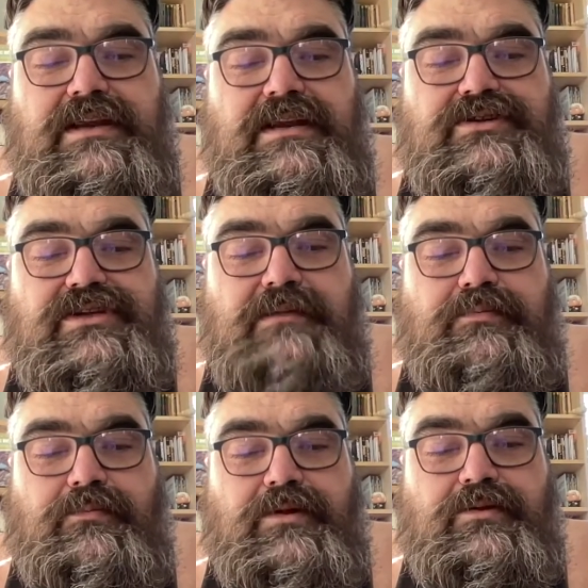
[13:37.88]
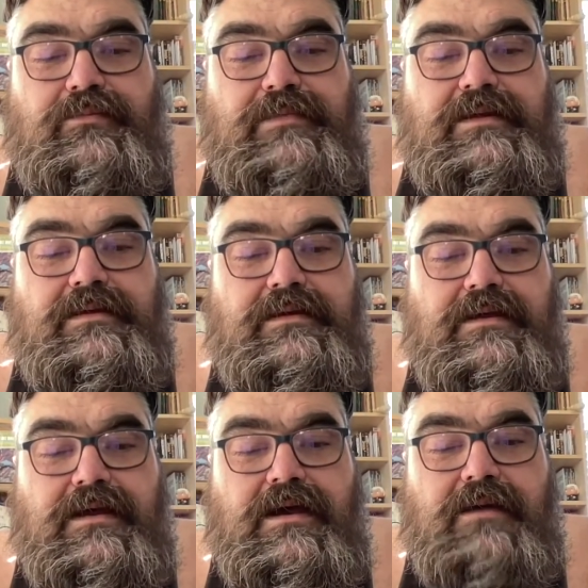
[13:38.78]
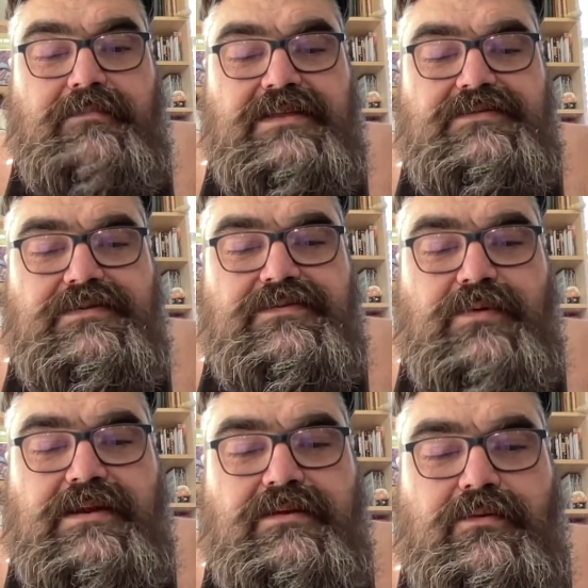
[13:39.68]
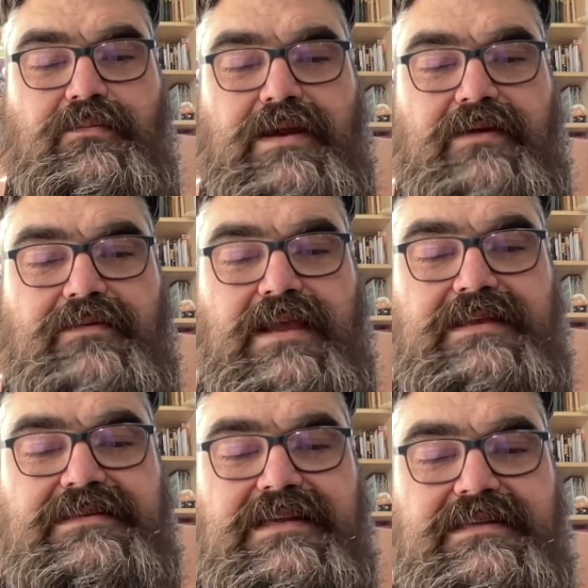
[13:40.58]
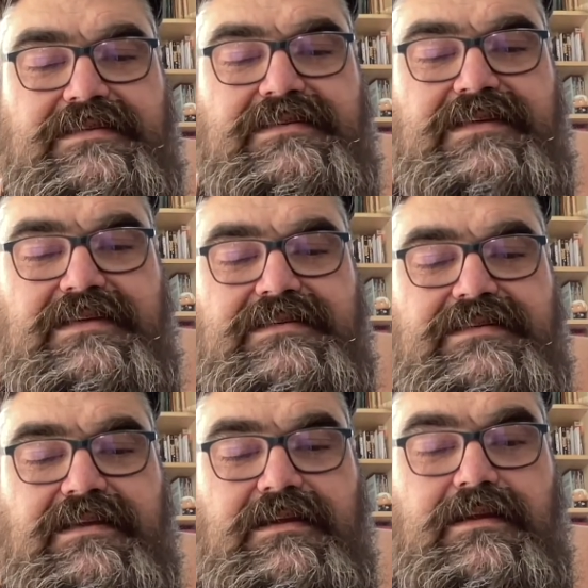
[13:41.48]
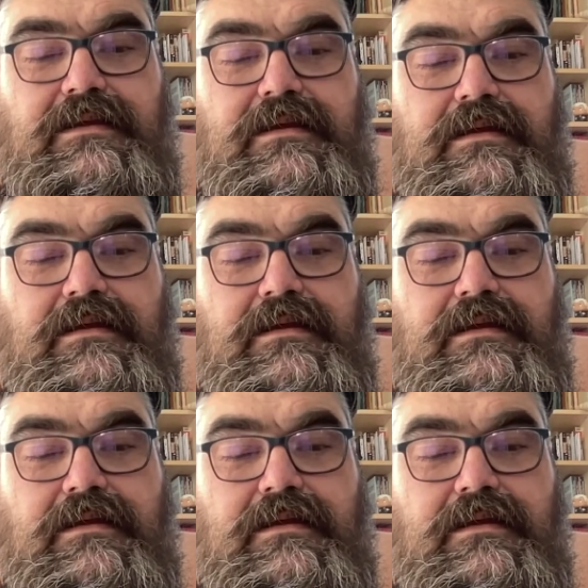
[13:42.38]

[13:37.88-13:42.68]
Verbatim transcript: in a Cheap Room. This was written around 1960.